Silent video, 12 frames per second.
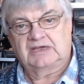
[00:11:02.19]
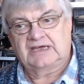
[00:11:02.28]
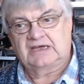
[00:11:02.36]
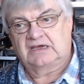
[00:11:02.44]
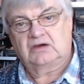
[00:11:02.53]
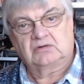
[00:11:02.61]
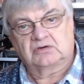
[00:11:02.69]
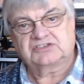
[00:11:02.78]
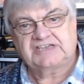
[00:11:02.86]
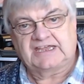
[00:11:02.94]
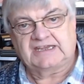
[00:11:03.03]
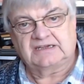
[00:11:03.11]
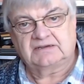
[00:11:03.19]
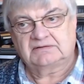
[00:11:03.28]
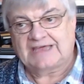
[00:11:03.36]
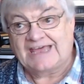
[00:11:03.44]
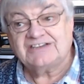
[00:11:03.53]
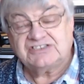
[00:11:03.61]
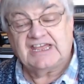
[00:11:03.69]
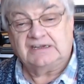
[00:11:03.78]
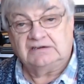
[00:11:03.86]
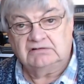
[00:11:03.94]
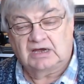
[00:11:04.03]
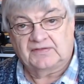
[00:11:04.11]
or 10, and
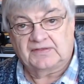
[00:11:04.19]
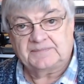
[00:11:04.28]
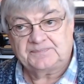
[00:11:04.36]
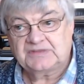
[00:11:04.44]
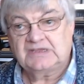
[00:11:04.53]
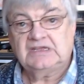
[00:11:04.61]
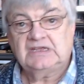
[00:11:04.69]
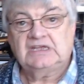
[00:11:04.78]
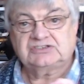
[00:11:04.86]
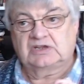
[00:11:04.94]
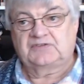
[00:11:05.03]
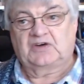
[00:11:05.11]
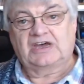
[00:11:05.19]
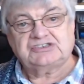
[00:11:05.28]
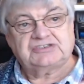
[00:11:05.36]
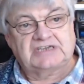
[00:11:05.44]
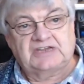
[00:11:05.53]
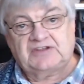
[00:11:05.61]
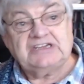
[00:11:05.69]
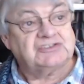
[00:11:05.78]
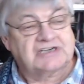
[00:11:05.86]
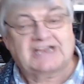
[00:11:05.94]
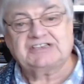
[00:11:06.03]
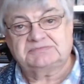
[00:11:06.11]
10 rather. So if he
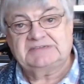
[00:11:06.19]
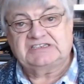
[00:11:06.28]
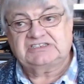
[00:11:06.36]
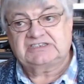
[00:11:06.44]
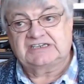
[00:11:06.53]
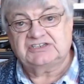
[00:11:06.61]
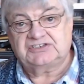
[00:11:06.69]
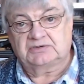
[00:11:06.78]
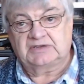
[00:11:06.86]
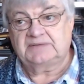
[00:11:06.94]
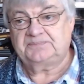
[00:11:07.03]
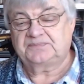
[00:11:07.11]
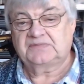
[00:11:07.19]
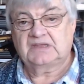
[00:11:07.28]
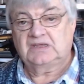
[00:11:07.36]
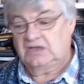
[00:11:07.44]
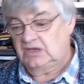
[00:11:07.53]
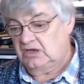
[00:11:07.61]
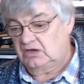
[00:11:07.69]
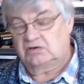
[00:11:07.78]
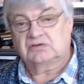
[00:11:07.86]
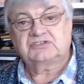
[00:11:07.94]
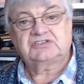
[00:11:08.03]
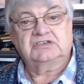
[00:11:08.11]
transmits into it
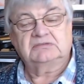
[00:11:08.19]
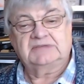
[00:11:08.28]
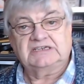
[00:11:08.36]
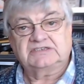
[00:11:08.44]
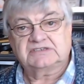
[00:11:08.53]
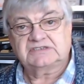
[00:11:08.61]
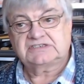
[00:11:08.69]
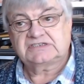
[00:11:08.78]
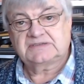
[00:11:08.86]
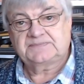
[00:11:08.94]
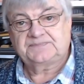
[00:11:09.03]
on 2 metres,